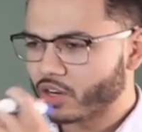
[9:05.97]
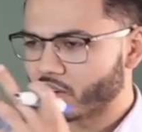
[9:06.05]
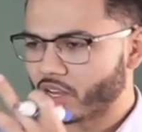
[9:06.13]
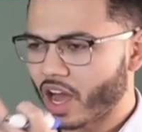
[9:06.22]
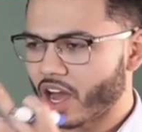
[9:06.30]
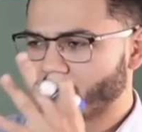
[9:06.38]

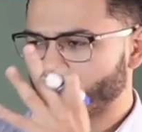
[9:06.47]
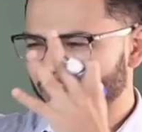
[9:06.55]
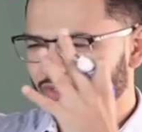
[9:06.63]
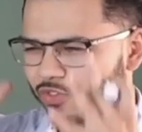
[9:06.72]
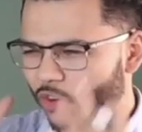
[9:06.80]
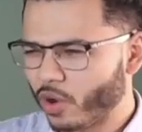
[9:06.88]
God's
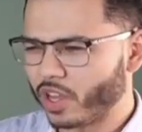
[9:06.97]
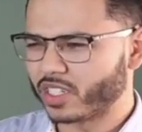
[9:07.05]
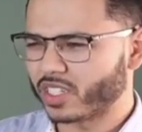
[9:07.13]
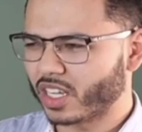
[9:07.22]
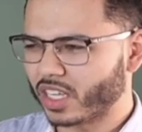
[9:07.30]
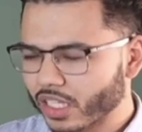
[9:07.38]

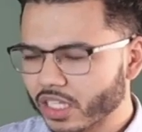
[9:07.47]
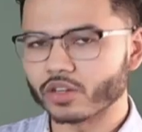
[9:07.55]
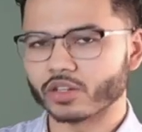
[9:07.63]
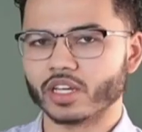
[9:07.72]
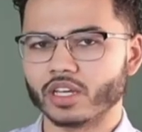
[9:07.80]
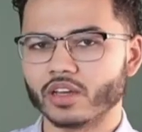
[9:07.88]
voice
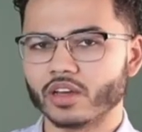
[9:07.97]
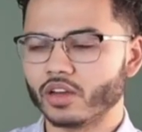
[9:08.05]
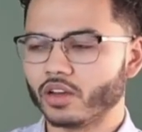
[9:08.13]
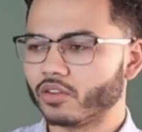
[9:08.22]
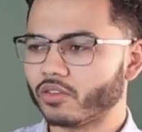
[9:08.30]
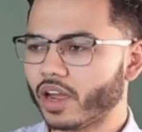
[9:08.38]
clearly,
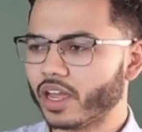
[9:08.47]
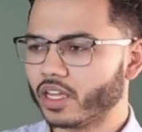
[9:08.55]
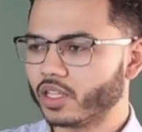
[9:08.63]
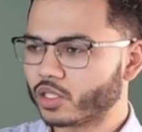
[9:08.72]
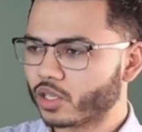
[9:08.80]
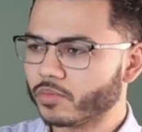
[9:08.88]
right,
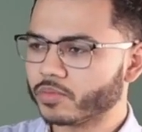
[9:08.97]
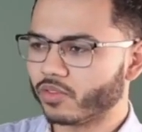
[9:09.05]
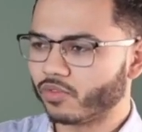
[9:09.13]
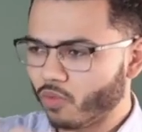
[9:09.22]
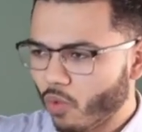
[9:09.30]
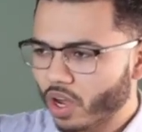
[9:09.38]
in terms
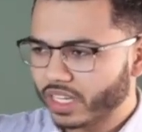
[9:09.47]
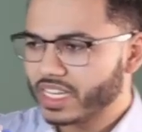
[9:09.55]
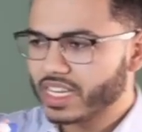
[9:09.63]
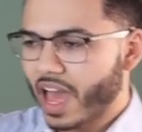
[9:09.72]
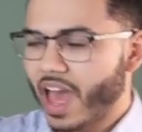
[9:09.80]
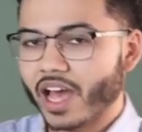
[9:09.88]
of what
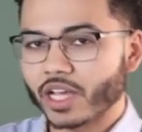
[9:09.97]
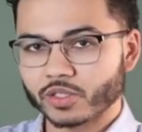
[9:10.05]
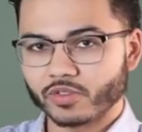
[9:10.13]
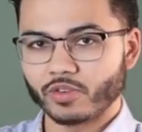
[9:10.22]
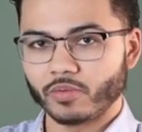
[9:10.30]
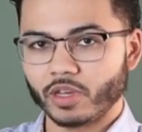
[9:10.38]
He has
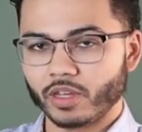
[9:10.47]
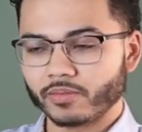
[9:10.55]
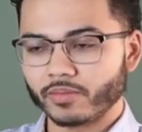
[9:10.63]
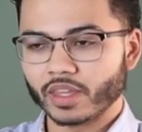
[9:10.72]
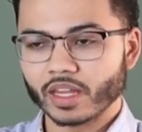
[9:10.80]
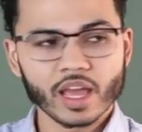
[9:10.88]
for me.
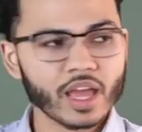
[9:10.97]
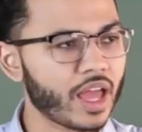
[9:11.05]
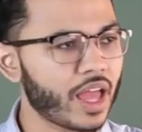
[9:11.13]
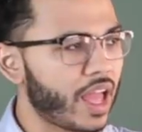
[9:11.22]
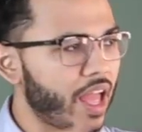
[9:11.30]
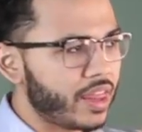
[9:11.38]

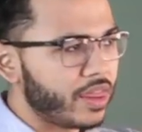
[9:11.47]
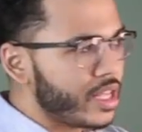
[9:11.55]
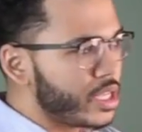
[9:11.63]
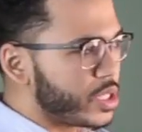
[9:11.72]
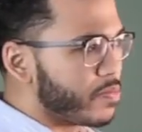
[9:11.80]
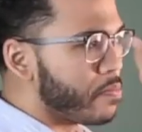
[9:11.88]
And
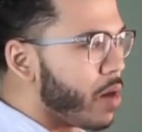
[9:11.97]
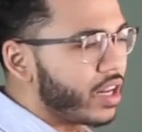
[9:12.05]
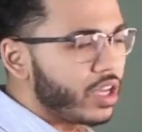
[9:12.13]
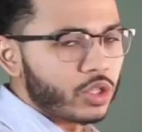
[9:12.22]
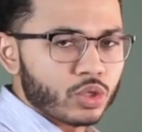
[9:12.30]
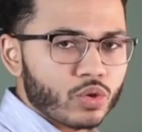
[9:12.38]
this
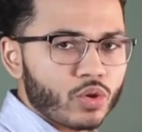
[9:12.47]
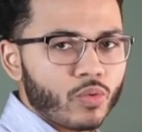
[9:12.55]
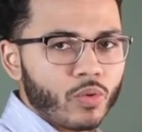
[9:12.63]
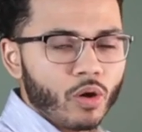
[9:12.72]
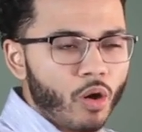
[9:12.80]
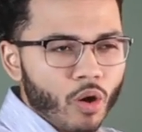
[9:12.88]
money tool
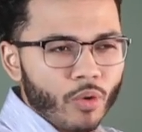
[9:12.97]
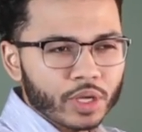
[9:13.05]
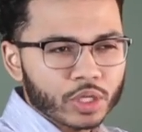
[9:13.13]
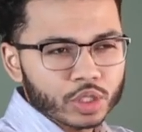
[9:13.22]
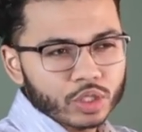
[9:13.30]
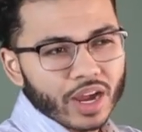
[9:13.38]
will
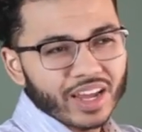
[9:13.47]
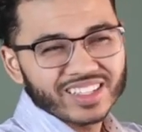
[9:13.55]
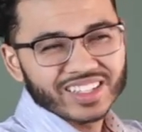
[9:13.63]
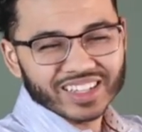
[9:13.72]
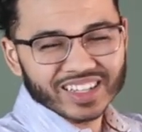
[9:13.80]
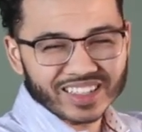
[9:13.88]
always try
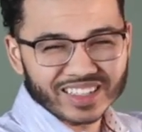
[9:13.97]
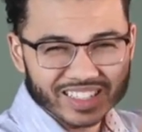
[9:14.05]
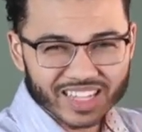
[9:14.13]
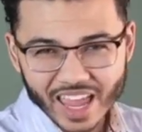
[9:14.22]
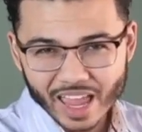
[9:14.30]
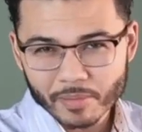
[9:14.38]
to
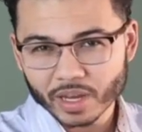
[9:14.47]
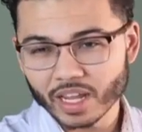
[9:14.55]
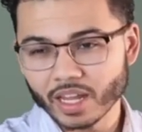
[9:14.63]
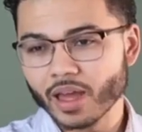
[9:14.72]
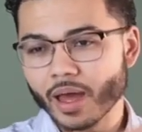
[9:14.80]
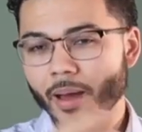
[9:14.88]

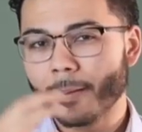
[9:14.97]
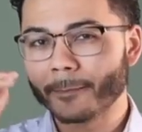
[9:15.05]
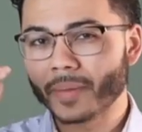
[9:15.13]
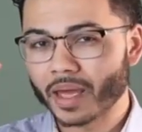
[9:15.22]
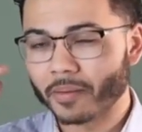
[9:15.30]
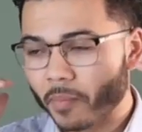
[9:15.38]
contaminate
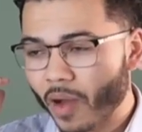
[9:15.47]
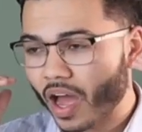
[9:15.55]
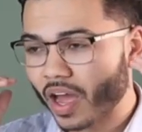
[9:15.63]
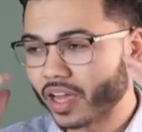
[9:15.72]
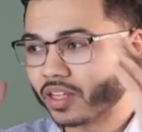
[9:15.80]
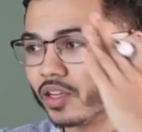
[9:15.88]
my
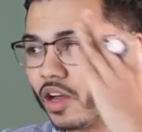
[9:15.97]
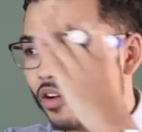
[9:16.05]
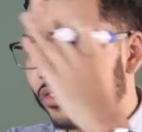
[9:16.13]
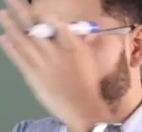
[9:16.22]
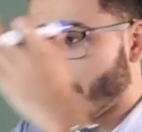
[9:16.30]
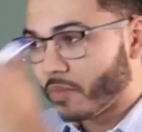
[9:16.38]
mind
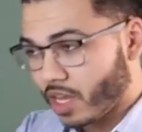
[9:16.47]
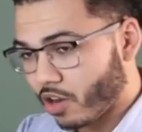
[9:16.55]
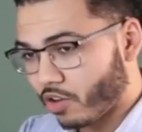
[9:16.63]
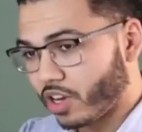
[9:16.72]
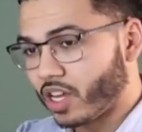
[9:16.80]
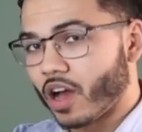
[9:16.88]
from
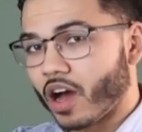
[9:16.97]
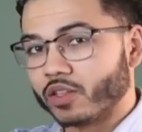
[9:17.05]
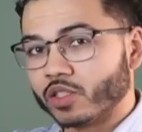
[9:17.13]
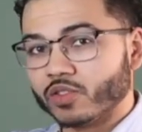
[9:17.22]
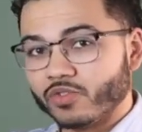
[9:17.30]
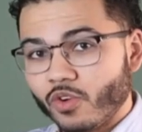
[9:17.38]
hearing
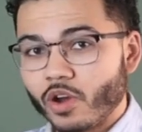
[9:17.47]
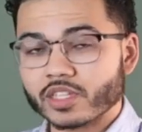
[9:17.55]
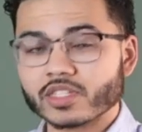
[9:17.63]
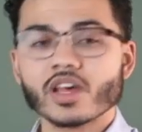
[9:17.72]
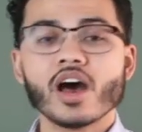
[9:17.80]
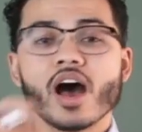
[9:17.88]
God's voice.